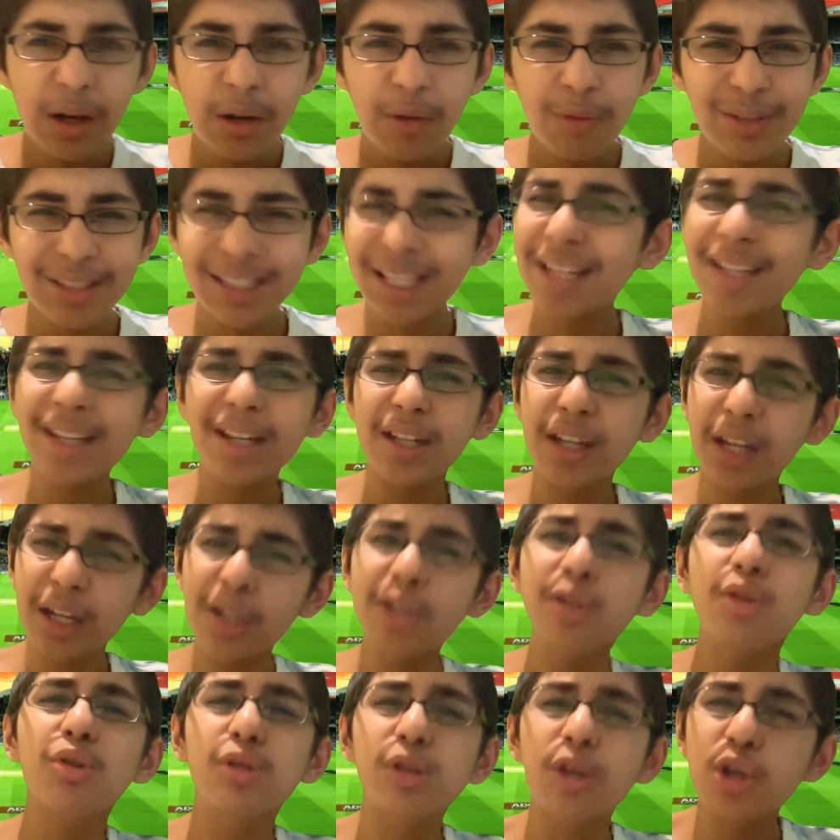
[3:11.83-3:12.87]
was that they
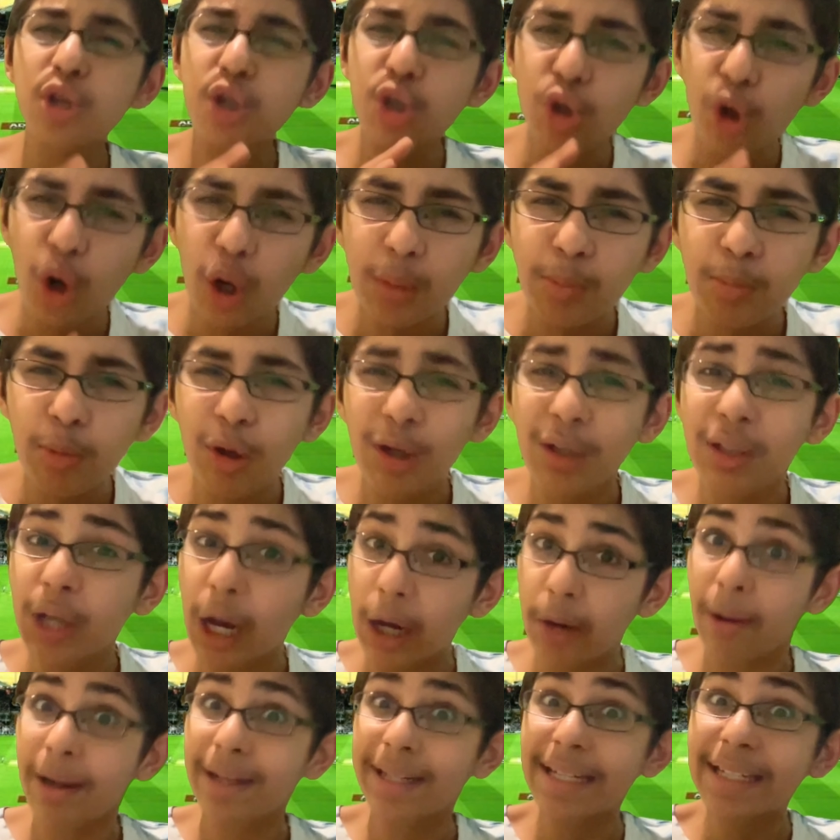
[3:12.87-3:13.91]
didn't use a short ball
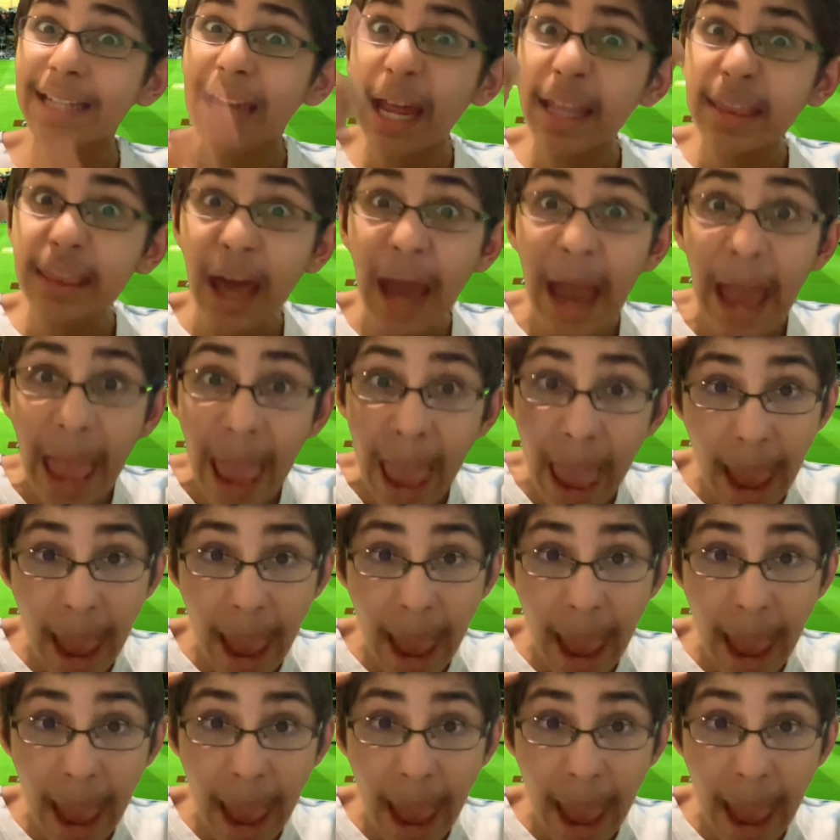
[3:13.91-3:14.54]
directed at the